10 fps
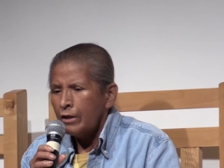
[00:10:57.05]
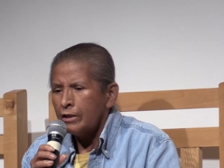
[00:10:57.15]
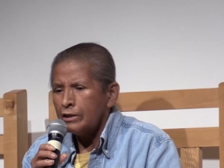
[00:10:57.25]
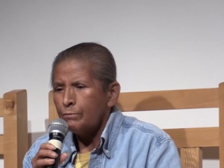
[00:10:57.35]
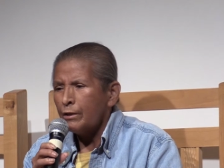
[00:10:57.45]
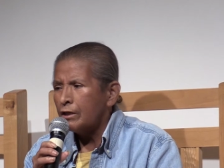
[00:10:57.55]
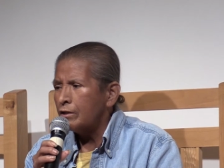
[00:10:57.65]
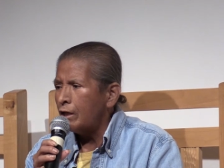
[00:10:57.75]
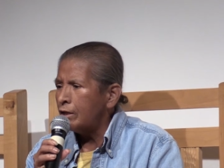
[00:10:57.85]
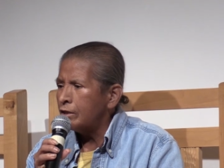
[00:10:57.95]
and he spent a
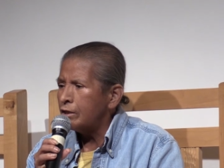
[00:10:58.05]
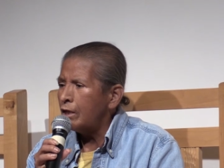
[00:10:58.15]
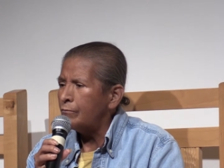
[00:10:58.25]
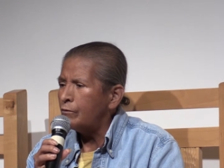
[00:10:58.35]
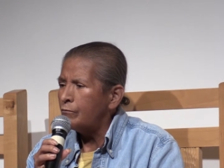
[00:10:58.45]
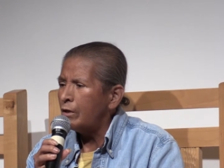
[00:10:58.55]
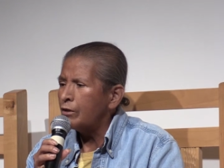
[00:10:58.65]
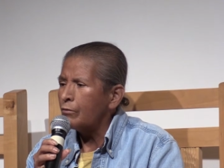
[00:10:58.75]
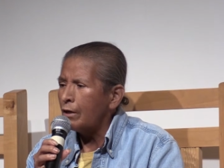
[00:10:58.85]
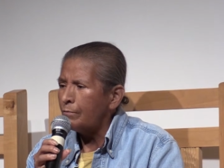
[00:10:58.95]
lot of time with
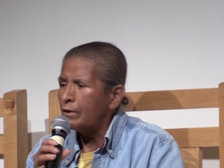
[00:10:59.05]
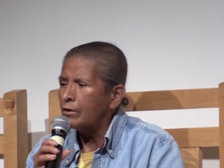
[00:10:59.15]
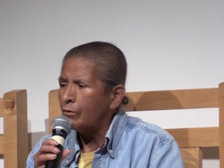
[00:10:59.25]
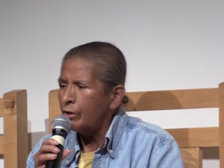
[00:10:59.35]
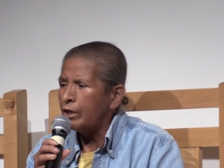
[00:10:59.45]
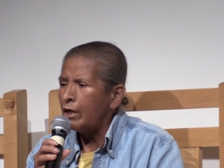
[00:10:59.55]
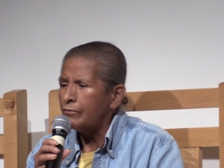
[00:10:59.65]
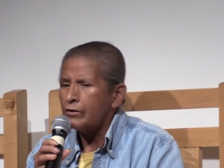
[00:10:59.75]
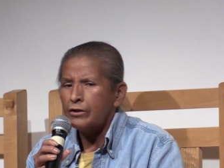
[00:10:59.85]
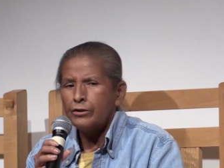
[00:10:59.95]
my grandpa going
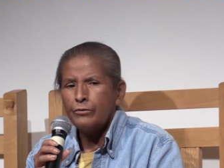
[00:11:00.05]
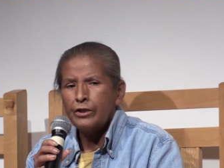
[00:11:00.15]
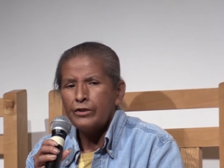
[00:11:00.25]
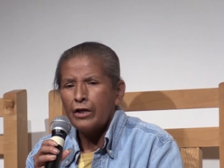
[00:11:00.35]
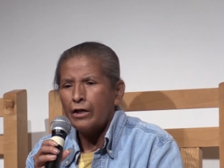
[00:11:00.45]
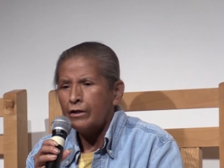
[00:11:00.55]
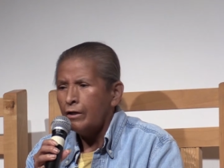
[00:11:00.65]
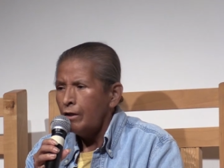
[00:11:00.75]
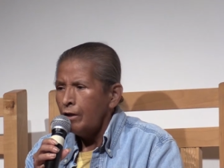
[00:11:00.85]
out there doing that.